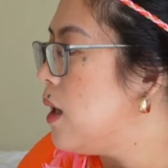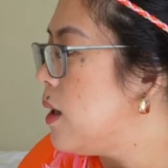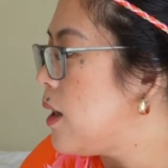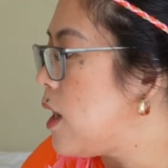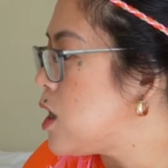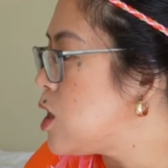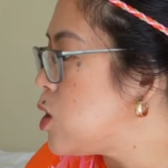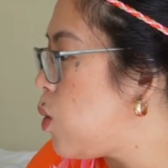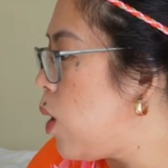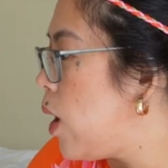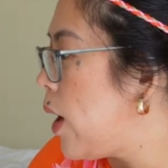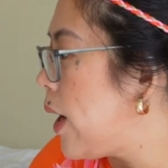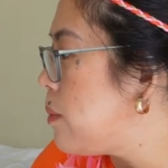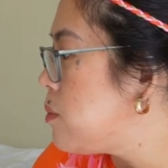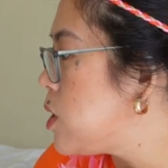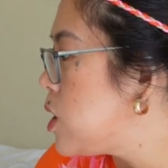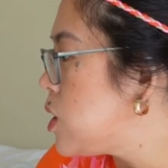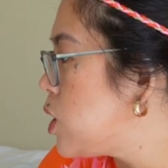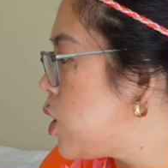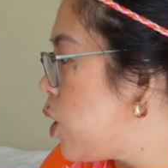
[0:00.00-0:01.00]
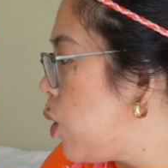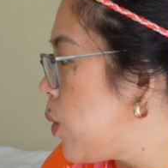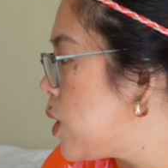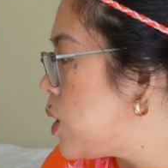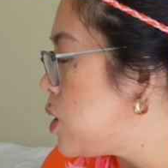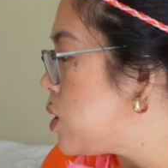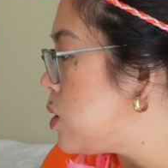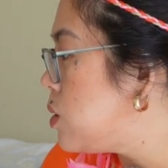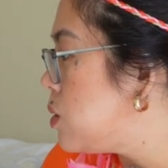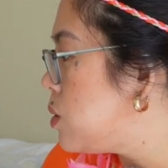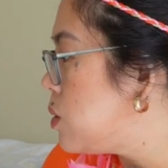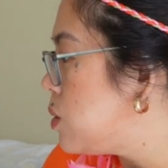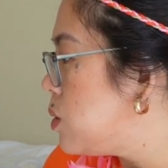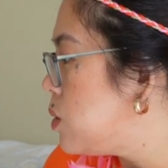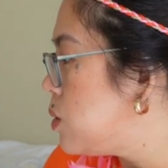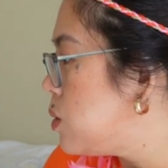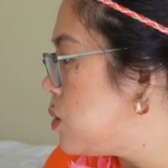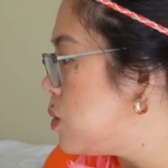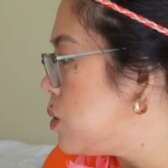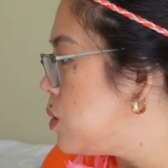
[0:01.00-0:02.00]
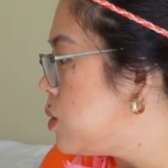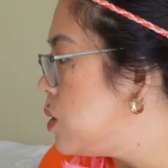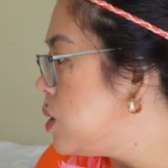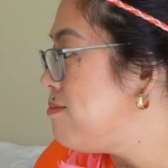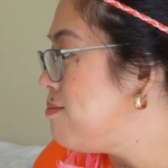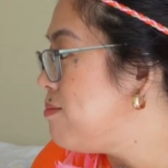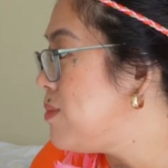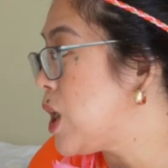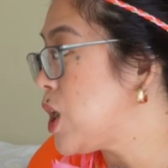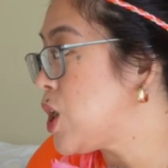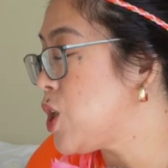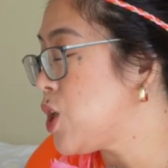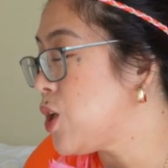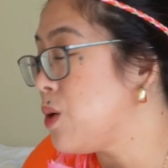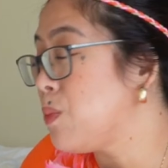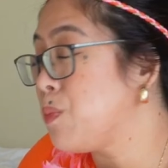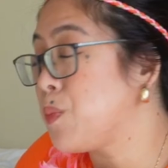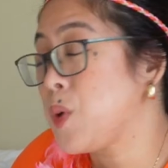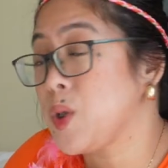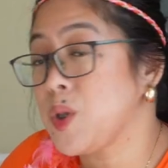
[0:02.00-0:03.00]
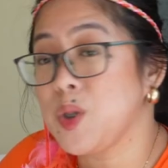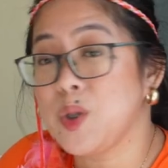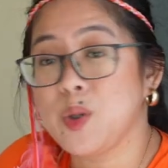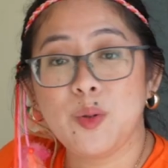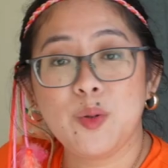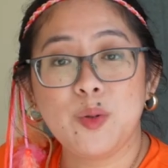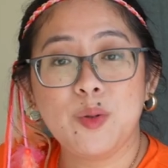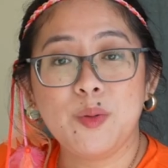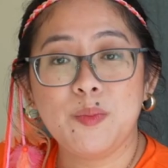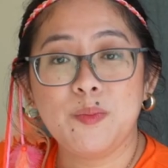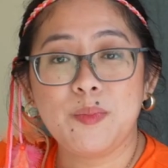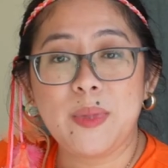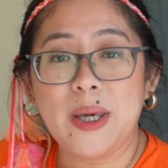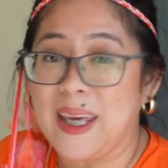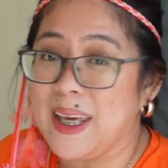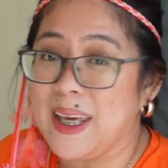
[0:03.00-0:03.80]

That's why I'm just going to make sure and pursue my